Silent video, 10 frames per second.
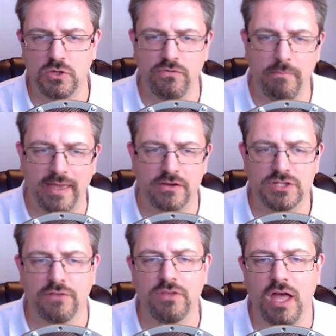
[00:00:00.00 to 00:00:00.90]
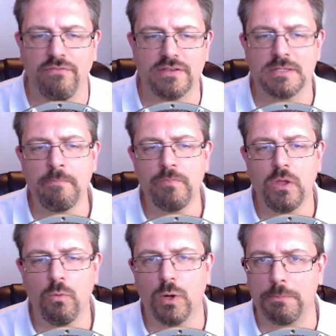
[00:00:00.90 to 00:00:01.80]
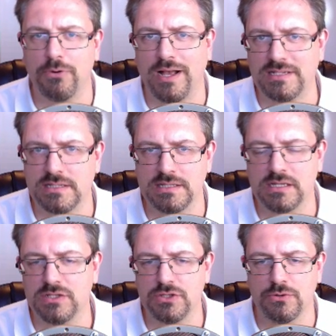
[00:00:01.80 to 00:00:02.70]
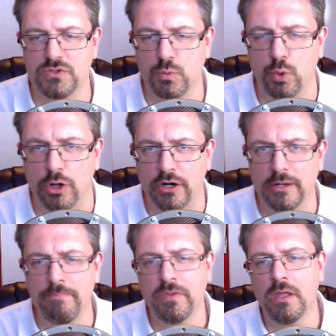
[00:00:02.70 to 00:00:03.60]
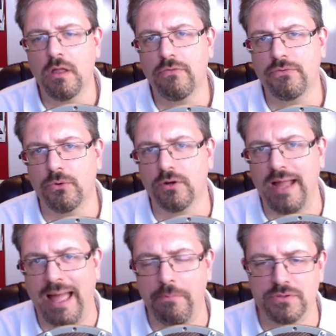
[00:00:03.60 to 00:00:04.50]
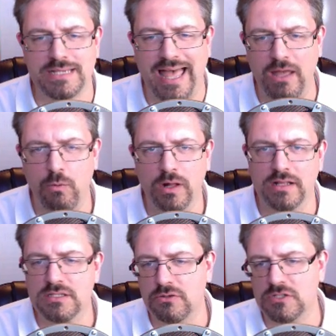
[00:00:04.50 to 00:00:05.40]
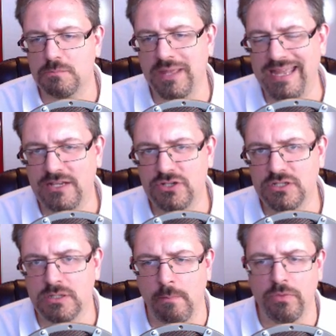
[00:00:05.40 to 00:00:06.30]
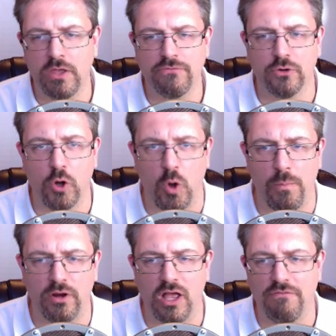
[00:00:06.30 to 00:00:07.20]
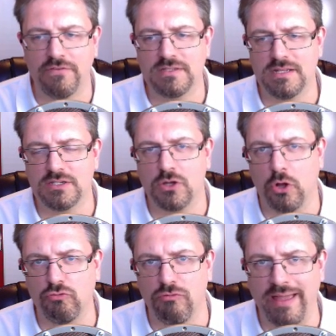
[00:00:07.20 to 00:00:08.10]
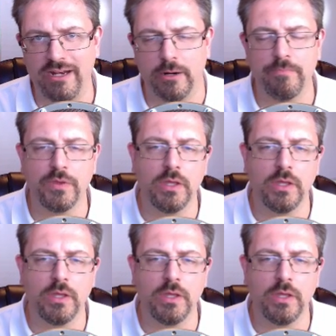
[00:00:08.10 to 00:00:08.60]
So for Microsoft Office, word processing is known as Word. For Apple's iWork, it's known as Pages. For OpenOffice, it's called Writer.